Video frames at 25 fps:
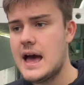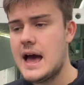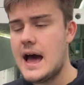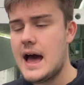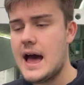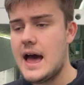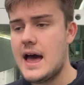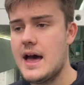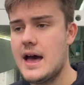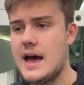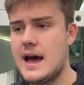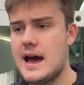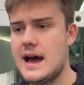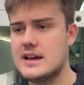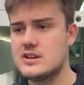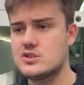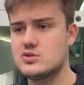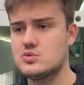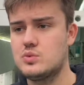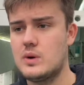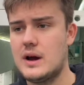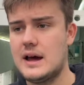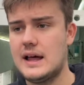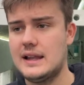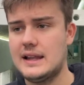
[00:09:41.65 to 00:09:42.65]
as
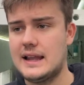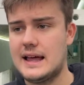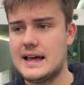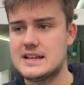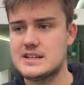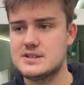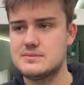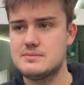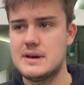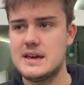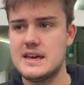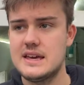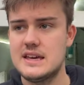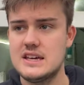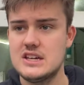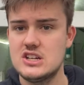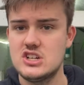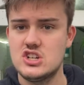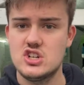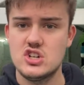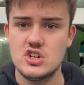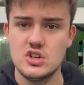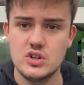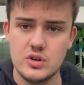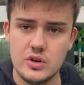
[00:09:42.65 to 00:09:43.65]
well as making
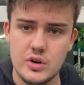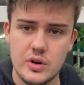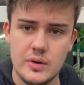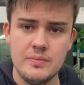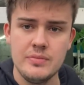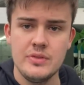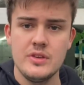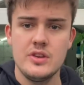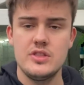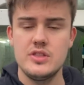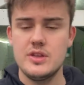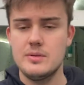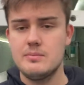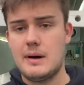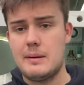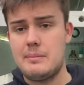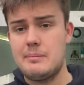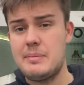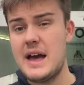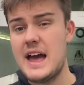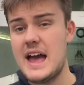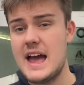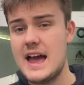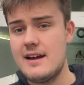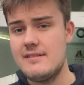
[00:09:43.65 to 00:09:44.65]
sure that my
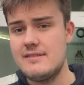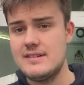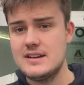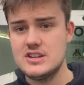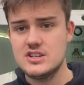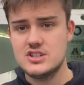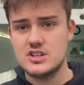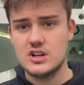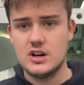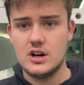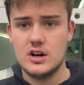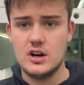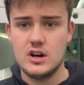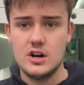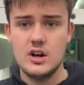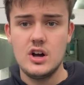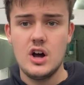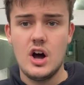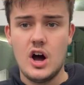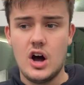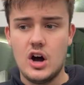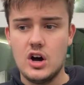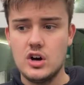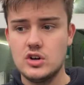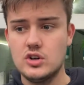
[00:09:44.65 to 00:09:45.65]
pairings
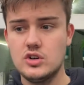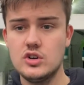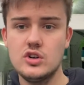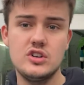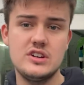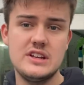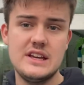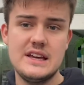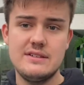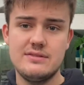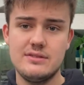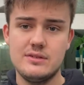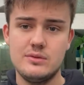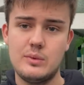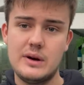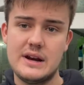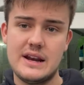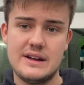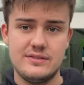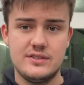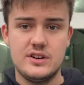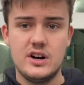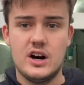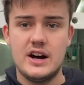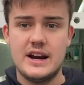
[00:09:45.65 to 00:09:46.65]
are good even when
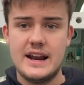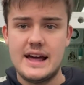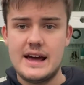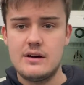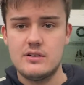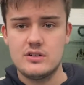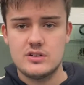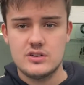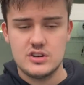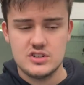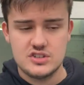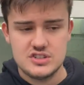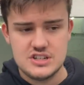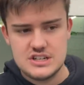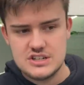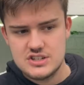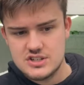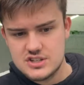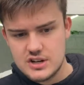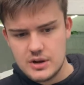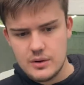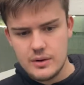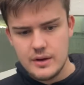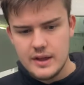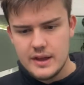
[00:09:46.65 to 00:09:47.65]
I've got an outcrossing.
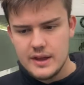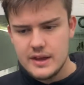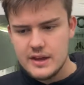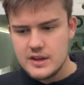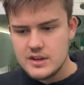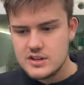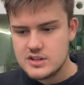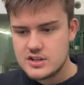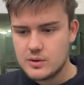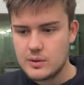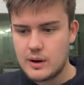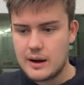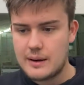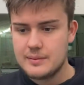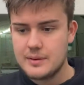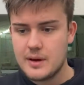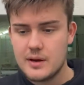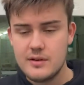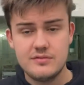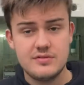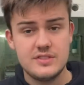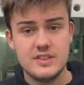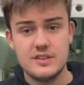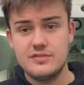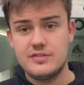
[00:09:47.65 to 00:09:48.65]
So I'm
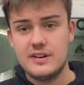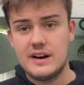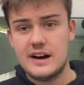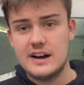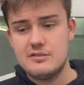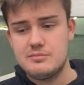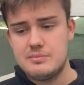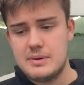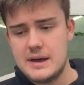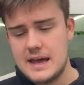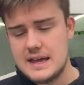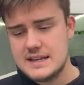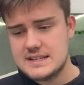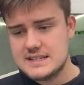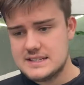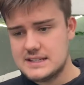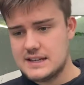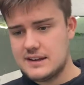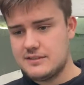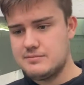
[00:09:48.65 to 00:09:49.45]
going for the 5 pairs as I've